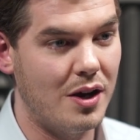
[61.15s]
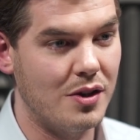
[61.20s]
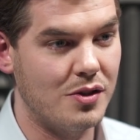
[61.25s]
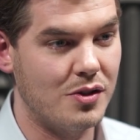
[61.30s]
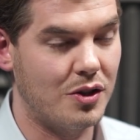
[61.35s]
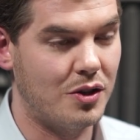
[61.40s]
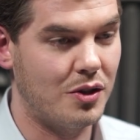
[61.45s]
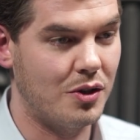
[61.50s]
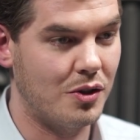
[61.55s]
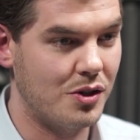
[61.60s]

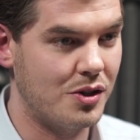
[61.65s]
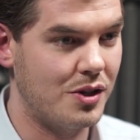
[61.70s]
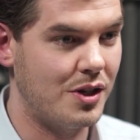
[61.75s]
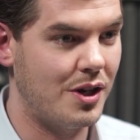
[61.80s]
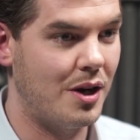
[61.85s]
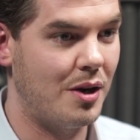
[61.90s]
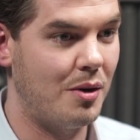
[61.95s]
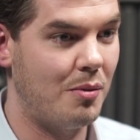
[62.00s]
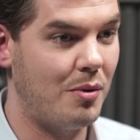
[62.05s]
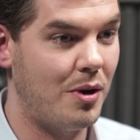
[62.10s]

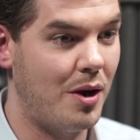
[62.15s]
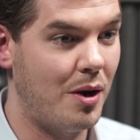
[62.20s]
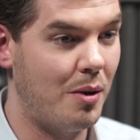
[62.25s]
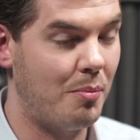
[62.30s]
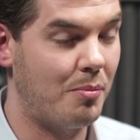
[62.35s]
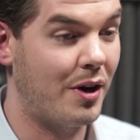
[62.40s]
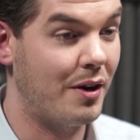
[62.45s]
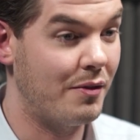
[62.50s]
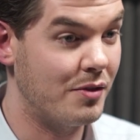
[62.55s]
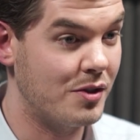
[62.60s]
security and
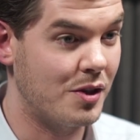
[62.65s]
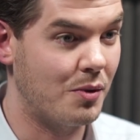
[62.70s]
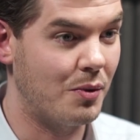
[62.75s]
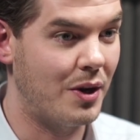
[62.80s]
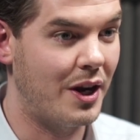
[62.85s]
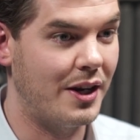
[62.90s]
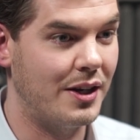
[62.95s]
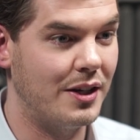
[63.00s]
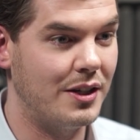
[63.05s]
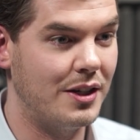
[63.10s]

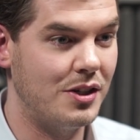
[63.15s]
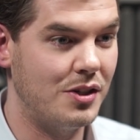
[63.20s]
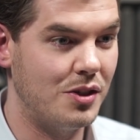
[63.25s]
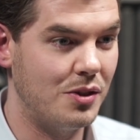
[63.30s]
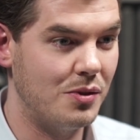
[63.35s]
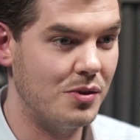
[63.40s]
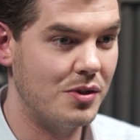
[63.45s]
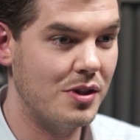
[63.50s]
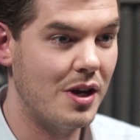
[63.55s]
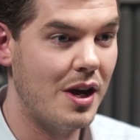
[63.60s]
privacy-related
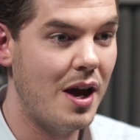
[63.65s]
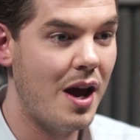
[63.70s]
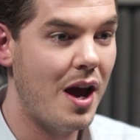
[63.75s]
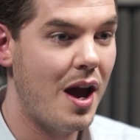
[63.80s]
issues.